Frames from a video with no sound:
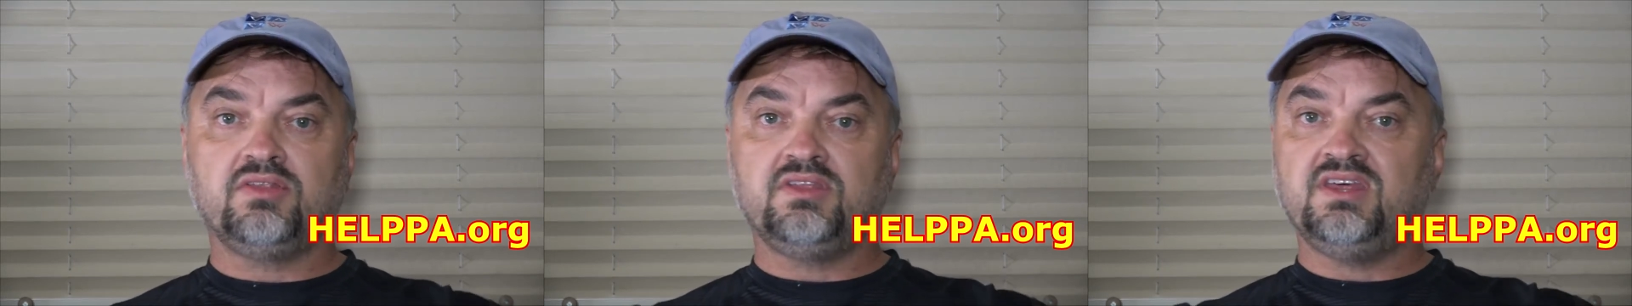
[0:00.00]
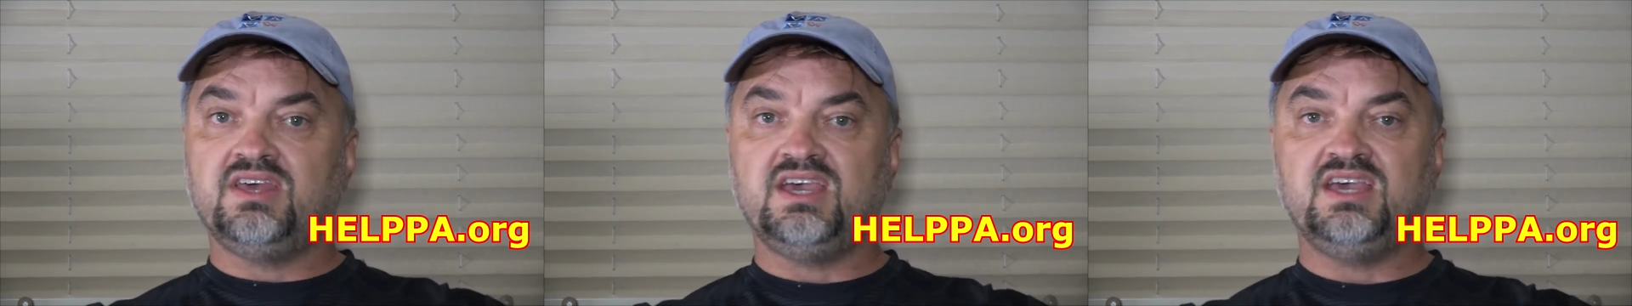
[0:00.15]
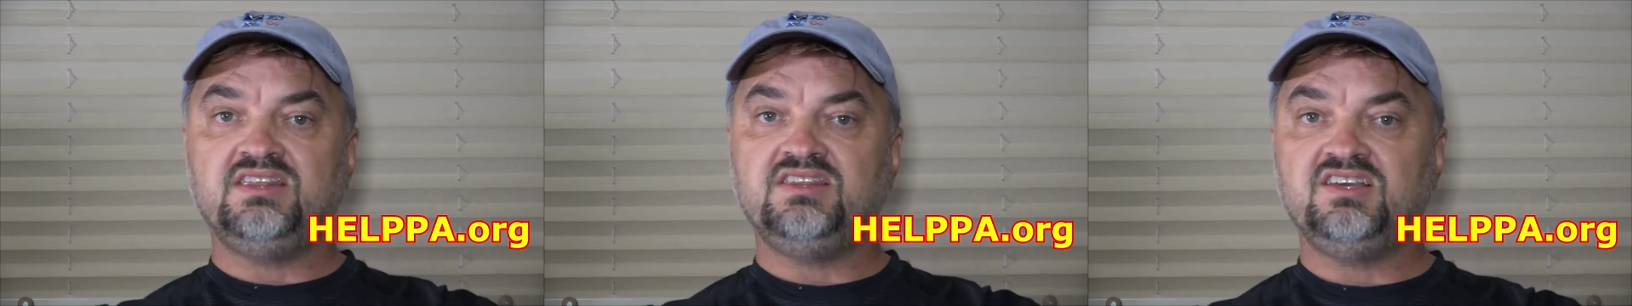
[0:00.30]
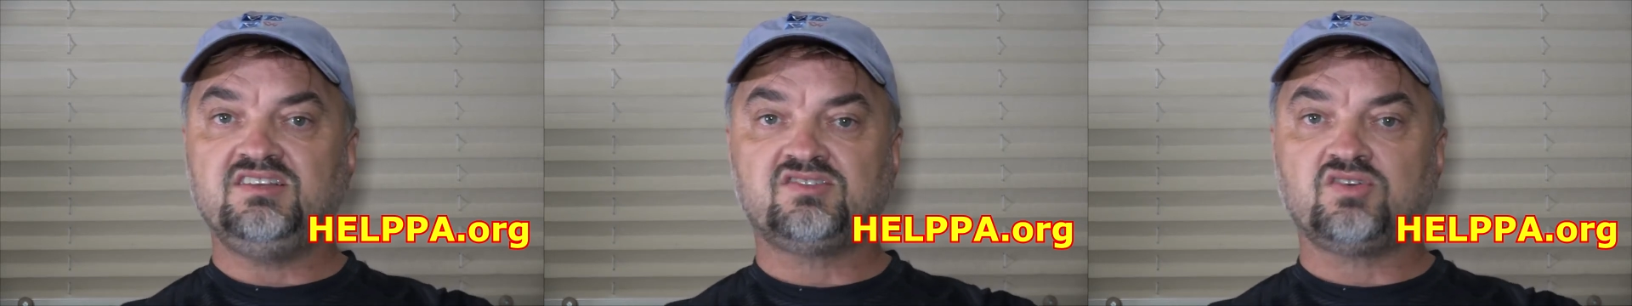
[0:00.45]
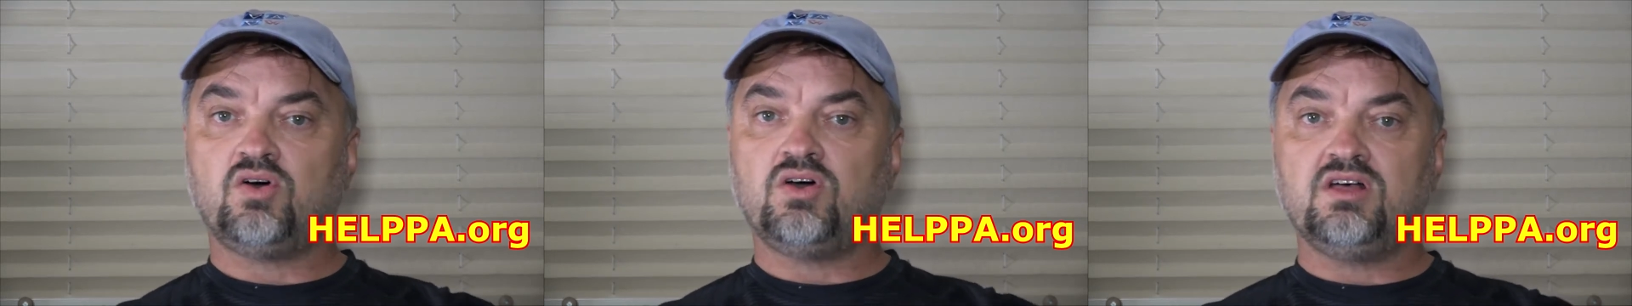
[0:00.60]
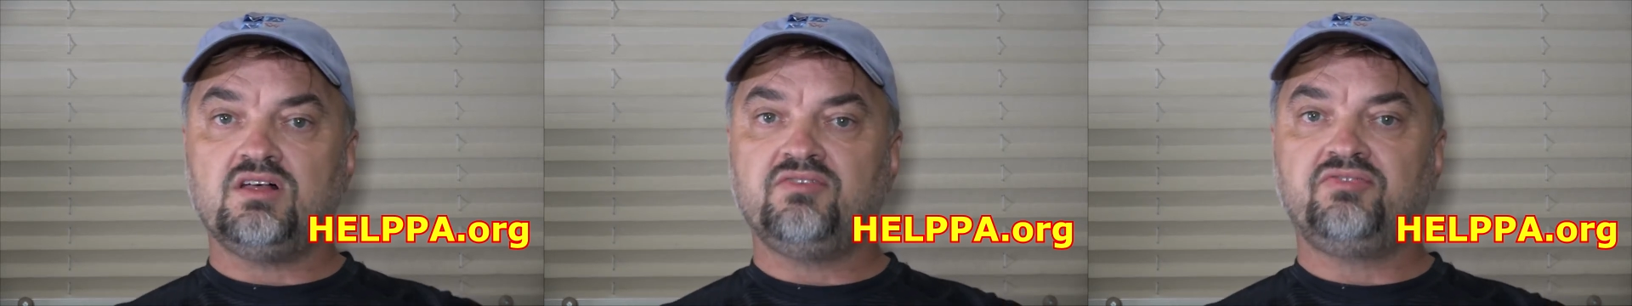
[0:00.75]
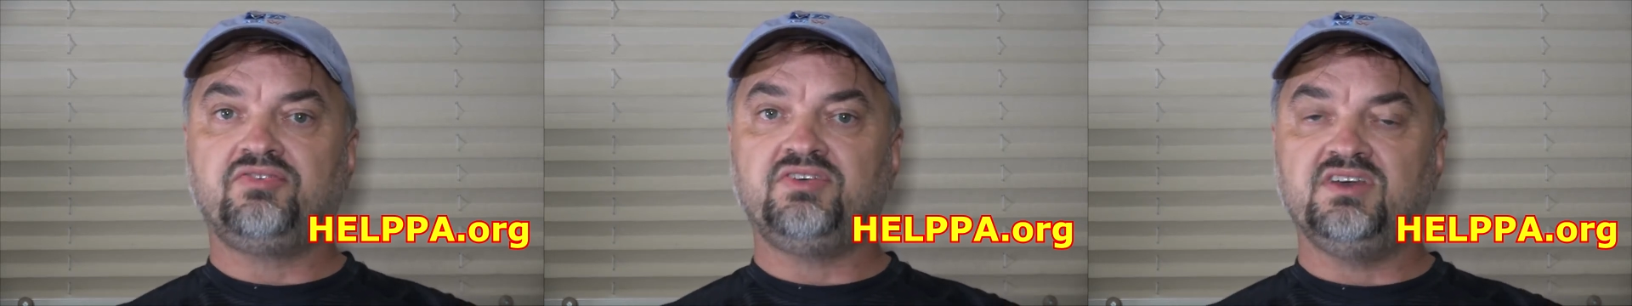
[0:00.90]
in these
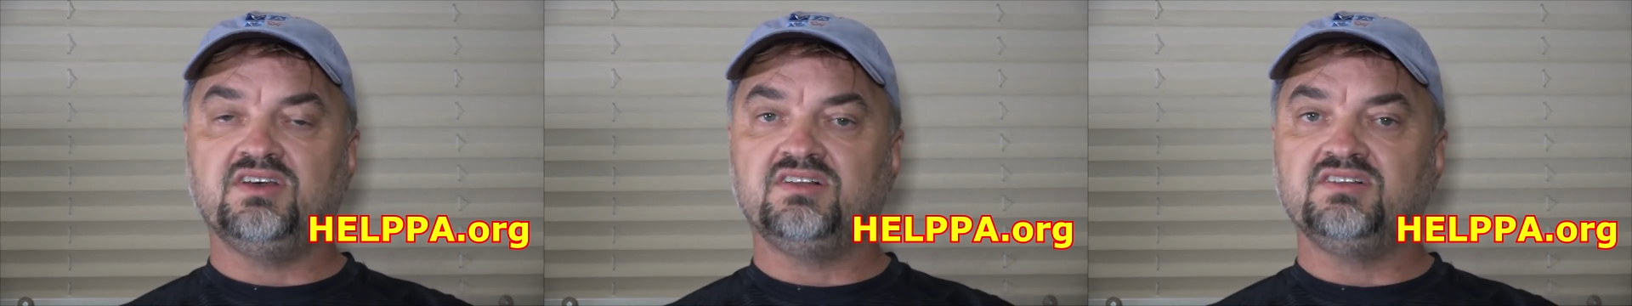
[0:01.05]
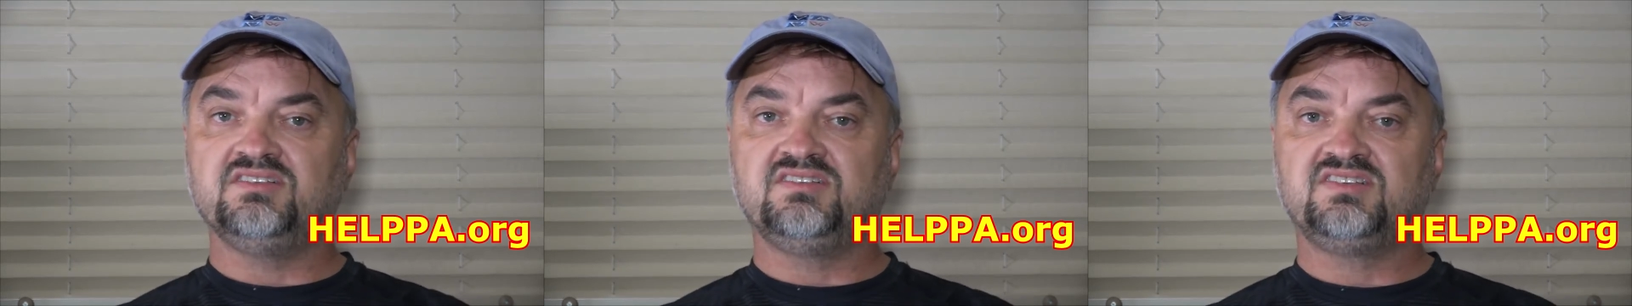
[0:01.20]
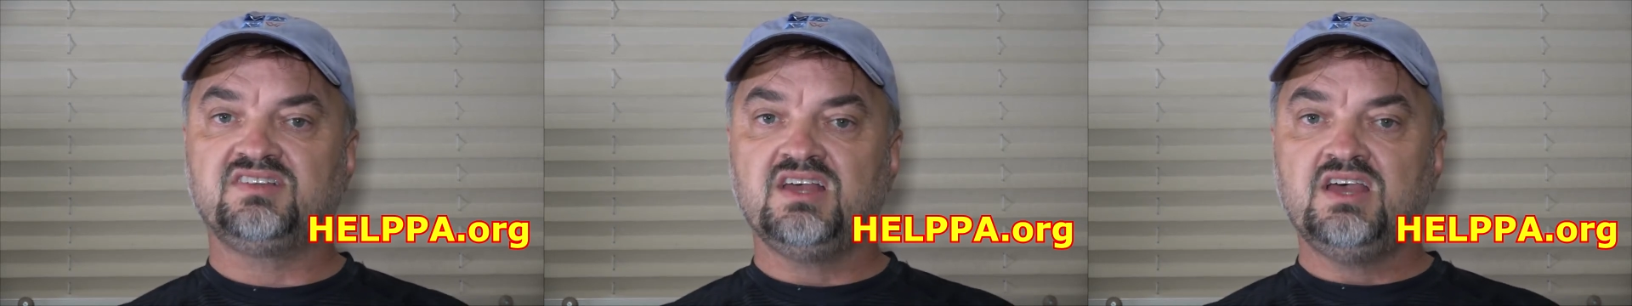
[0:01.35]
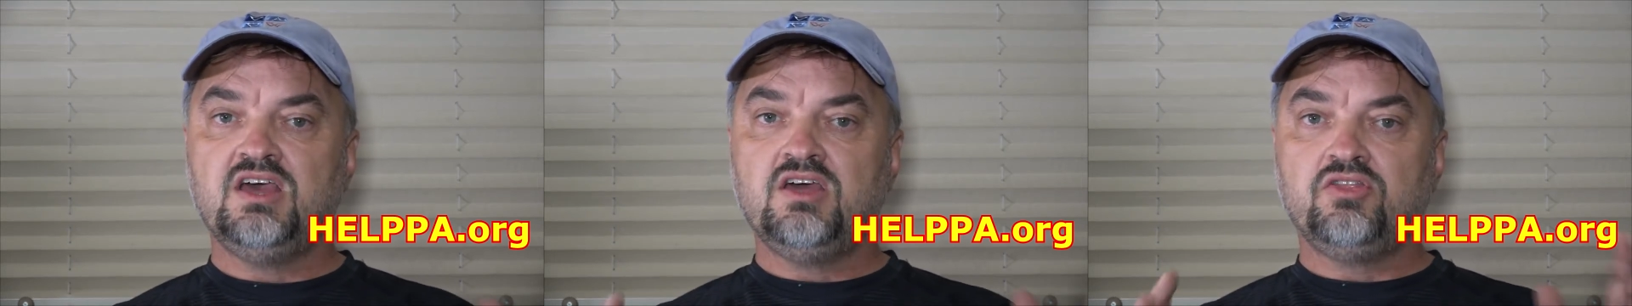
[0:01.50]
oil fields,